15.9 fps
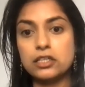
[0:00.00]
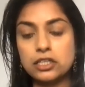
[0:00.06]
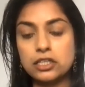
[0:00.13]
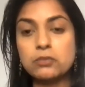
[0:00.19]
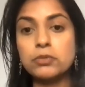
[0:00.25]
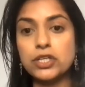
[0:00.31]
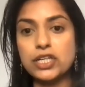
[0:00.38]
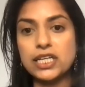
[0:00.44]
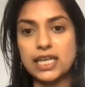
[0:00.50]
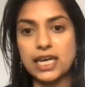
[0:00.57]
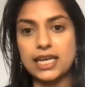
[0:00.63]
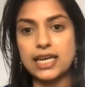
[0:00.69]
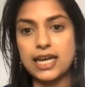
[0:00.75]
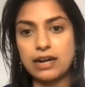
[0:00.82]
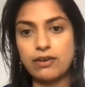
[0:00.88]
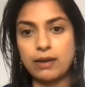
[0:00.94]

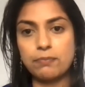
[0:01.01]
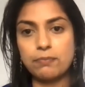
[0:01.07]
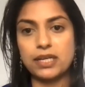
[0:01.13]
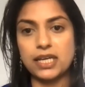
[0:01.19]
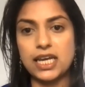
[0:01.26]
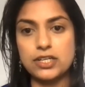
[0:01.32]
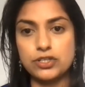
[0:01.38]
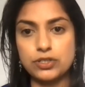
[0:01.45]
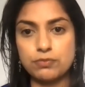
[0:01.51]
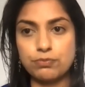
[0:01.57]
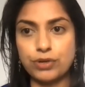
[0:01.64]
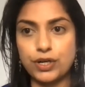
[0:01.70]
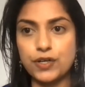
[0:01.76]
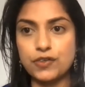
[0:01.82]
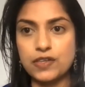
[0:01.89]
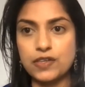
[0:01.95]
communicate our application
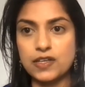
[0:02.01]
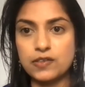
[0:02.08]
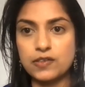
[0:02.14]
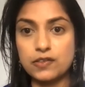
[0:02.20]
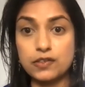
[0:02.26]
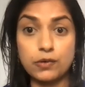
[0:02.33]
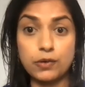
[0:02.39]
processes.